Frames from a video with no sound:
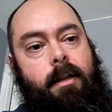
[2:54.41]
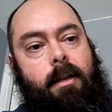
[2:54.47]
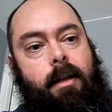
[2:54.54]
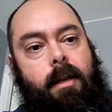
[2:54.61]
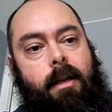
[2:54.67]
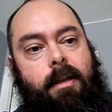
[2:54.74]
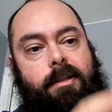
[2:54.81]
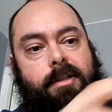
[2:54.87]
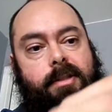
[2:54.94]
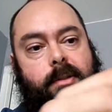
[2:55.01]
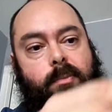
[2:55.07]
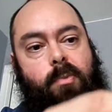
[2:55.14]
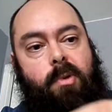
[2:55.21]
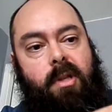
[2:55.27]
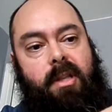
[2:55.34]
And just
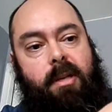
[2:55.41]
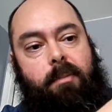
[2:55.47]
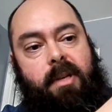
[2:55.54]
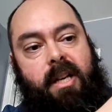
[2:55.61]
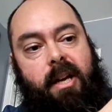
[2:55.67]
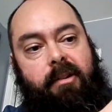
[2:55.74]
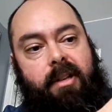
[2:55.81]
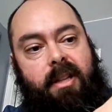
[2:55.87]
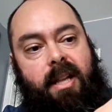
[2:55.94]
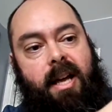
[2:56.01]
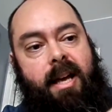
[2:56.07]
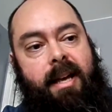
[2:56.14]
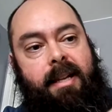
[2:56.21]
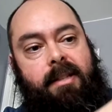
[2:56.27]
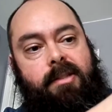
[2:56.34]
some preliminary
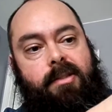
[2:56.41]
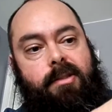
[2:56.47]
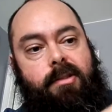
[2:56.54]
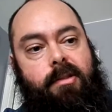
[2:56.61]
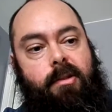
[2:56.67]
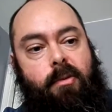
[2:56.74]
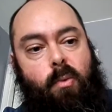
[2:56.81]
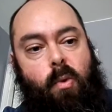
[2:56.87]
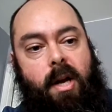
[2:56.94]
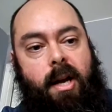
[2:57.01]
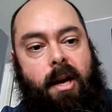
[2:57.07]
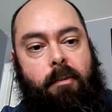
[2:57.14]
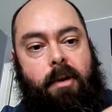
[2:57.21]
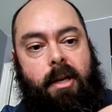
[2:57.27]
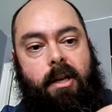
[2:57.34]
lines,
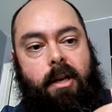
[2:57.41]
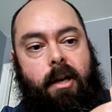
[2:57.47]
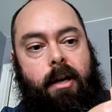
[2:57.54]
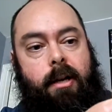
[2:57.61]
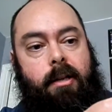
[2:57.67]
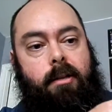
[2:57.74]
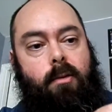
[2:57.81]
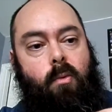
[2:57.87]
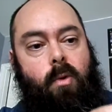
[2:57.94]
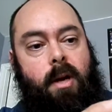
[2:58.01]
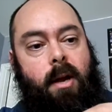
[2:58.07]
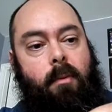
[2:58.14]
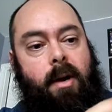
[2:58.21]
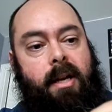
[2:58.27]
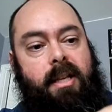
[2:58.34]
where I'm going to cut, what
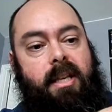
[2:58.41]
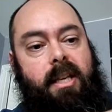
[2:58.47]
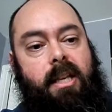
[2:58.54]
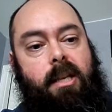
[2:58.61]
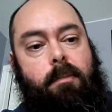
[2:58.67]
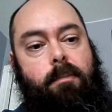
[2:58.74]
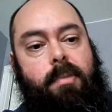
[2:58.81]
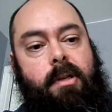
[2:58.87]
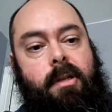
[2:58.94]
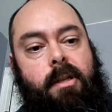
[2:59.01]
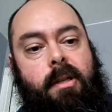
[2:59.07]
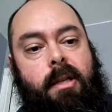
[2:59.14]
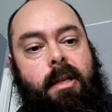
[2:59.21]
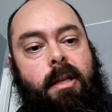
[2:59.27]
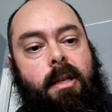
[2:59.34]
I want to keep.
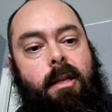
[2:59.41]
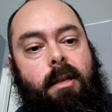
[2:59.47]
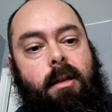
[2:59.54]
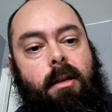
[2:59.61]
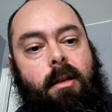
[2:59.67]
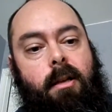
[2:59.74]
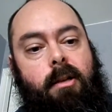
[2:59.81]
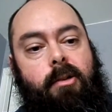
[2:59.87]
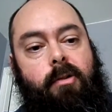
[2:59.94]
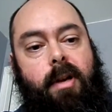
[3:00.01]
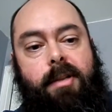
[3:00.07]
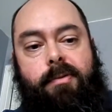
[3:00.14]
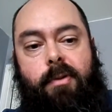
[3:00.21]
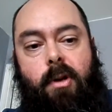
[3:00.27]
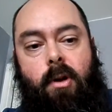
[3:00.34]

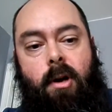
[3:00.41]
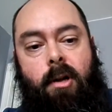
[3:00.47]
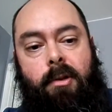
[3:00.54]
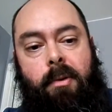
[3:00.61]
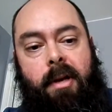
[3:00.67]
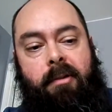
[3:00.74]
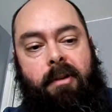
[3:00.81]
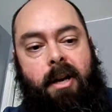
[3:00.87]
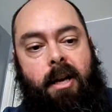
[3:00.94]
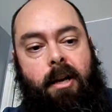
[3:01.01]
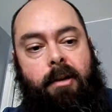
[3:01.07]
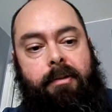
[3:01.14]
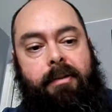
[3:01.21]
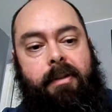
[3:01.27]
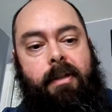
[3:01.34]
Transfer it all the way
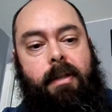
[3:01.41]
around.